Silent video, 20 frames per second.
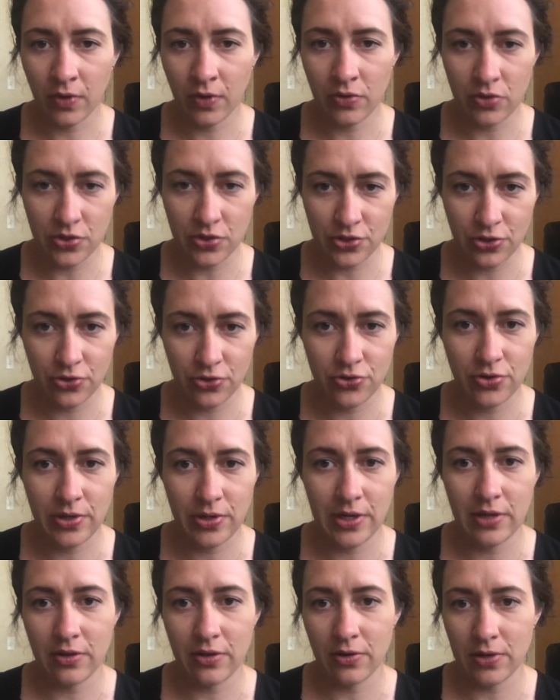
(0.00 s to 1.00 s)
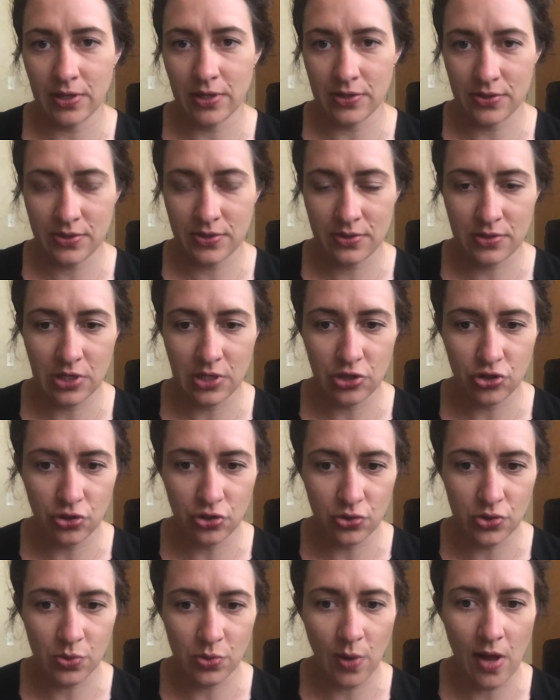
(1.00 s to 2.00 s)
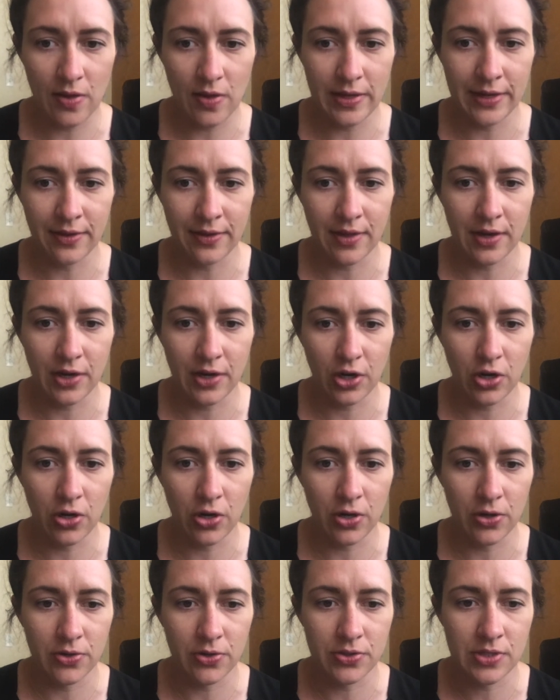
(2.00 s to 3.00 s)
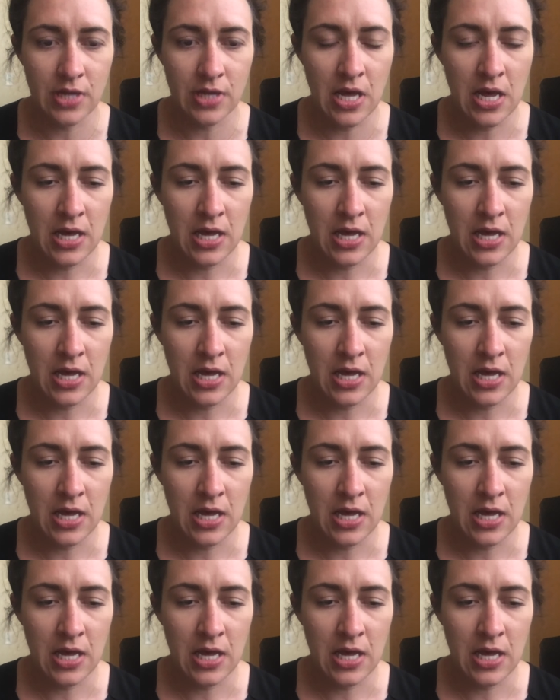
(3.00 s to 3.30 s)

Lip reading: the surgery, there is tissue swelling that occurs,